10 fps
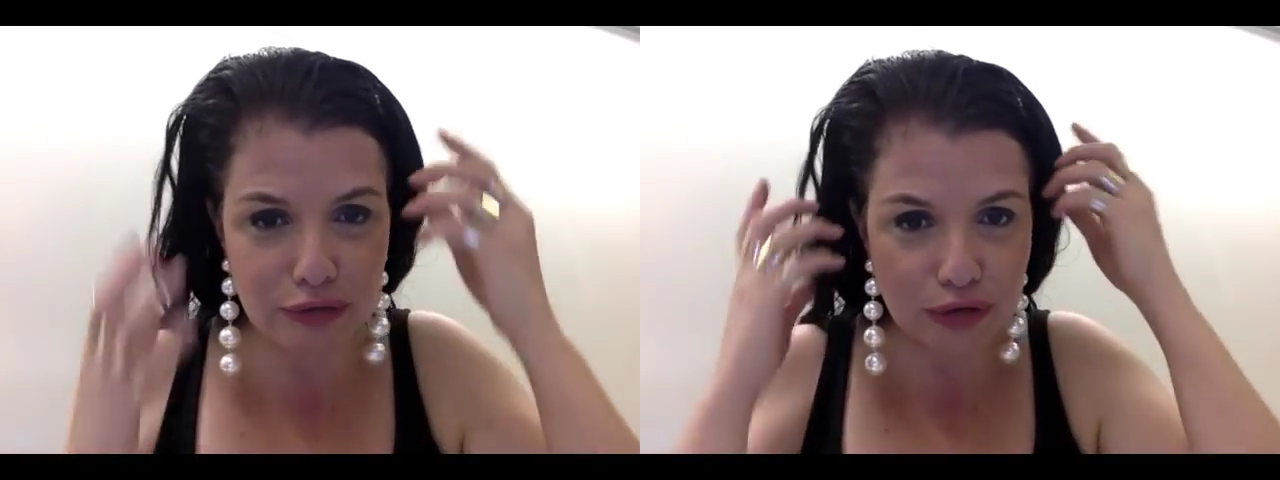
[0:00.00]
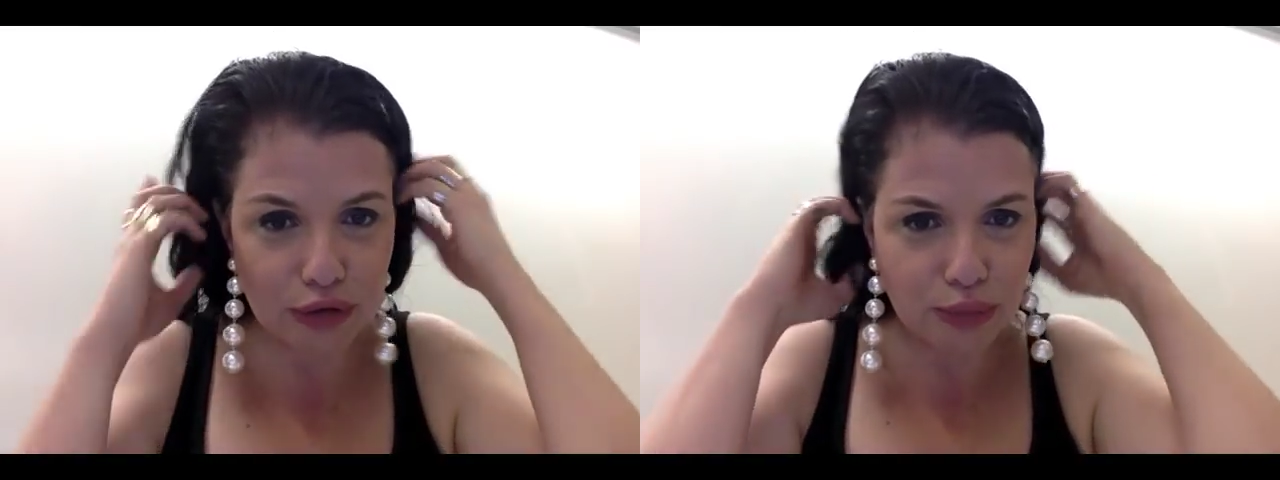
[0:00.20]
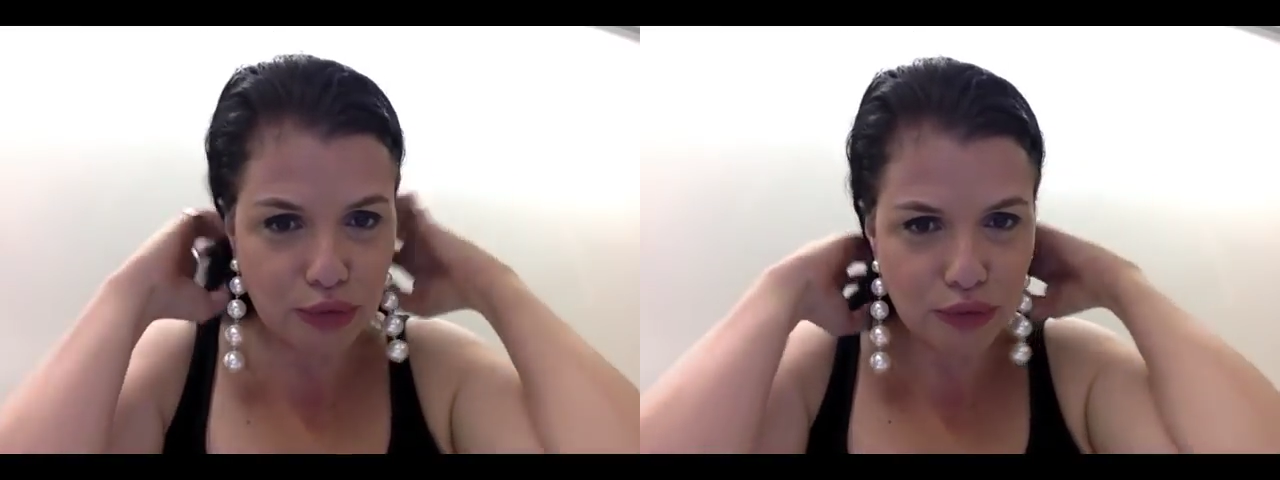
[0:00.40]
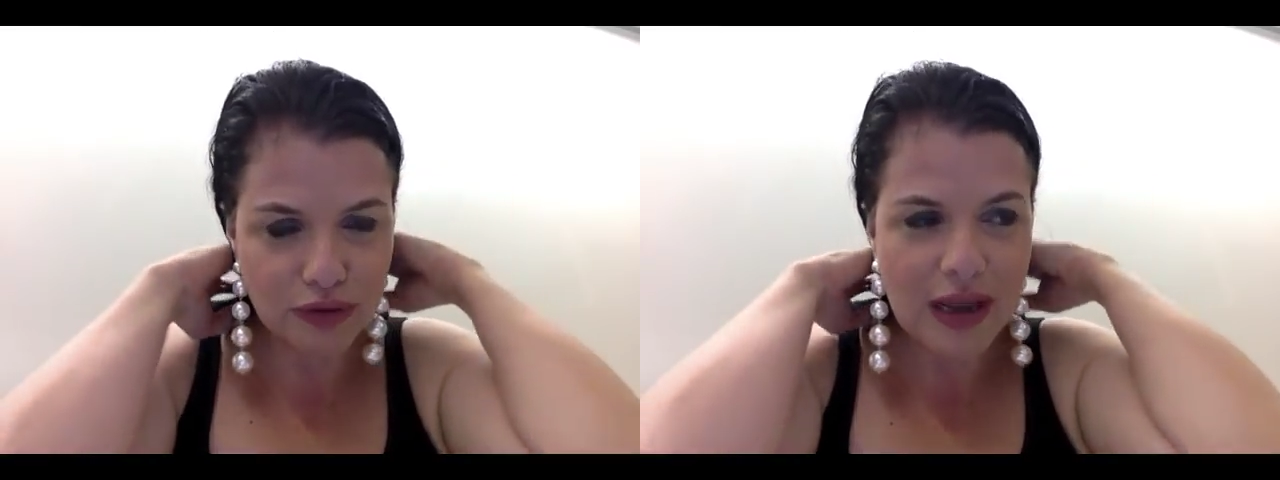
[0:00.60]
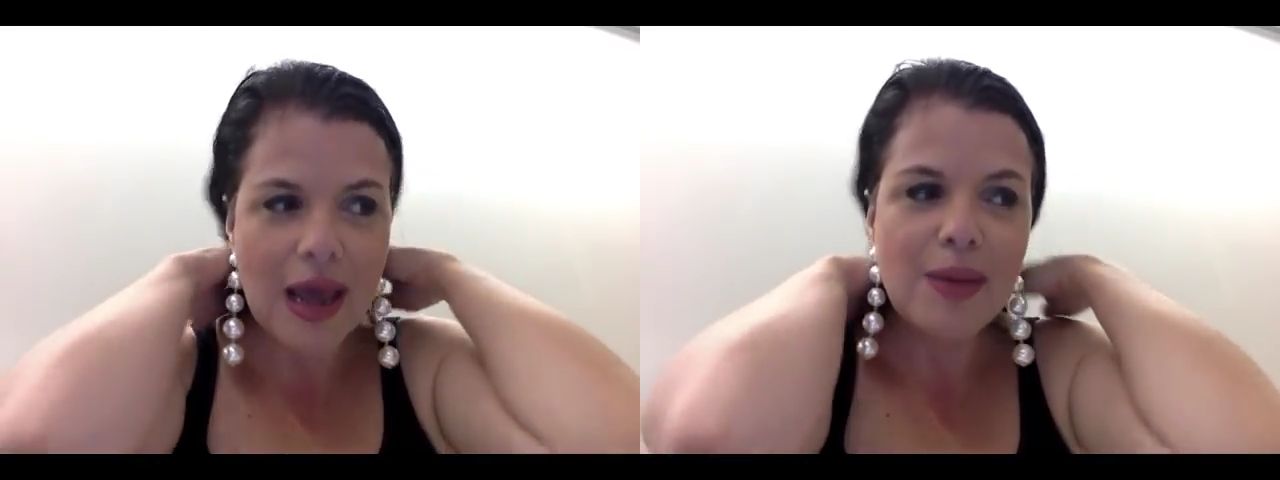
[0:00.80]
for tomorrow,
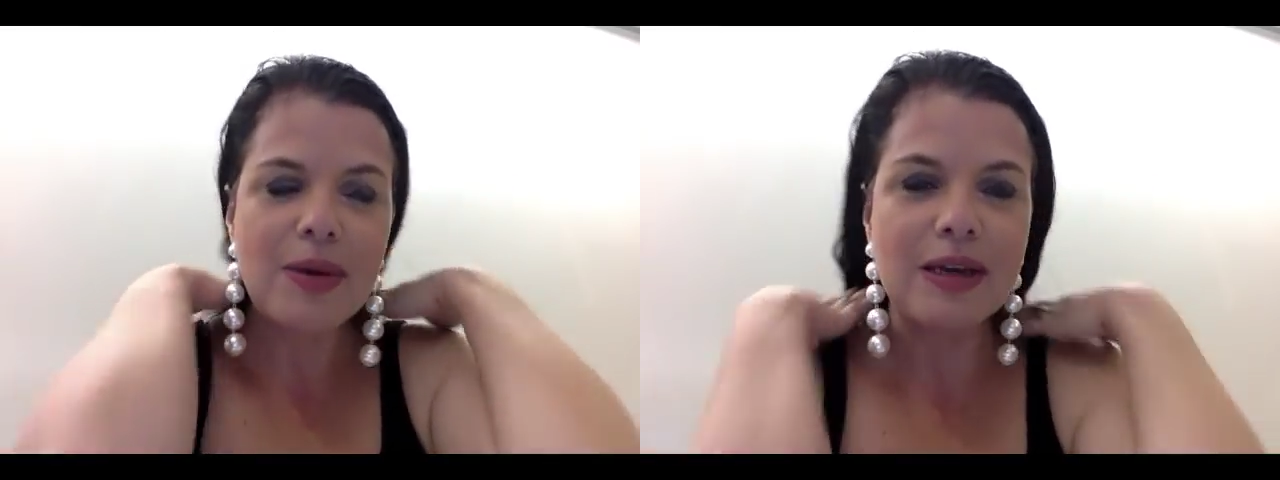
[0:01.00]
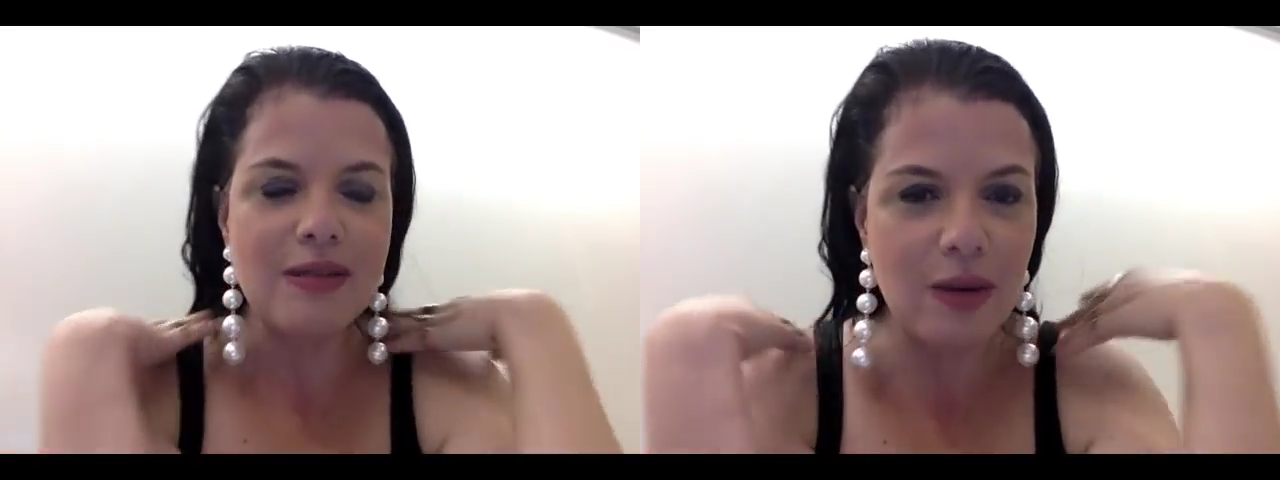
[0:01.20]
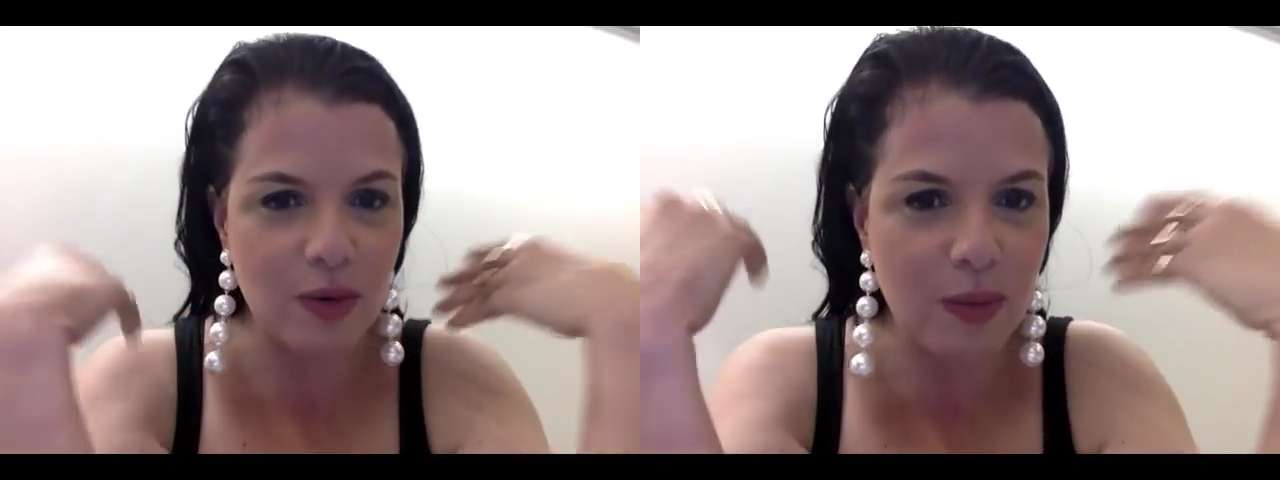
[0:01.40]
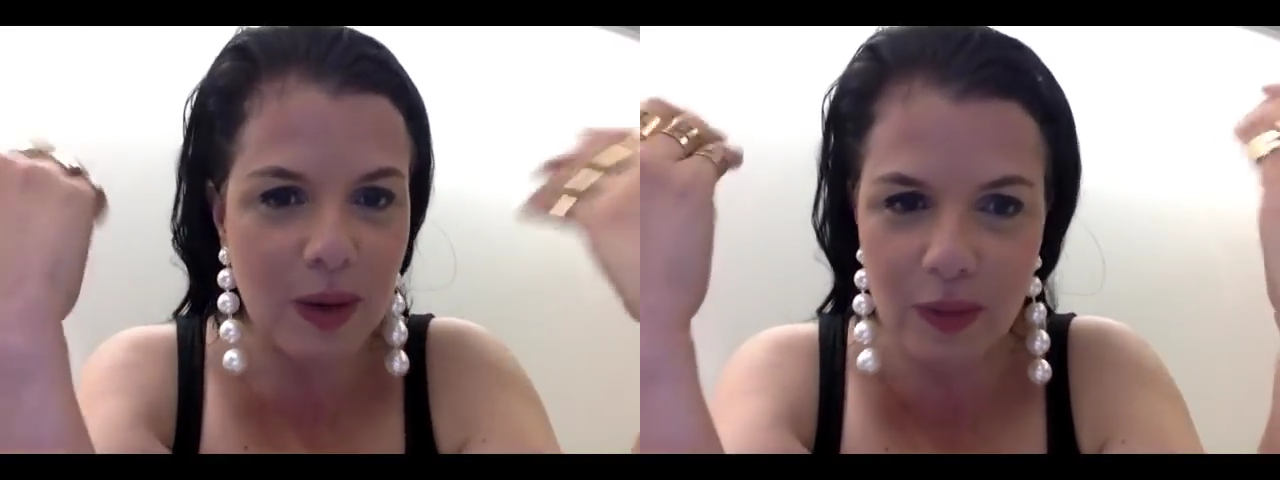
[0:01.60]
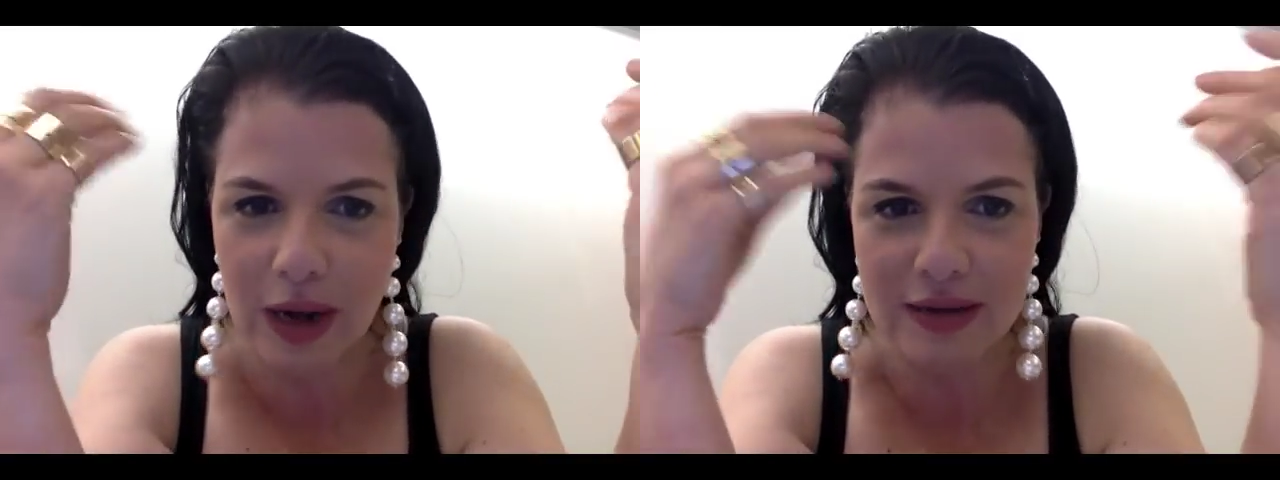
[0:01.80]
because I remember, you
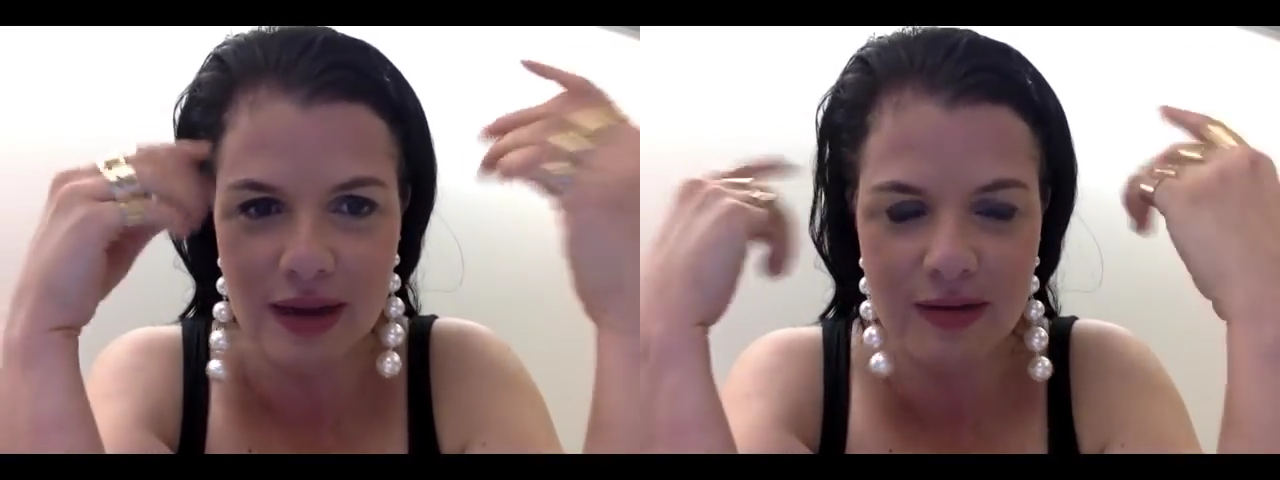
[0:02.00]
know, guys,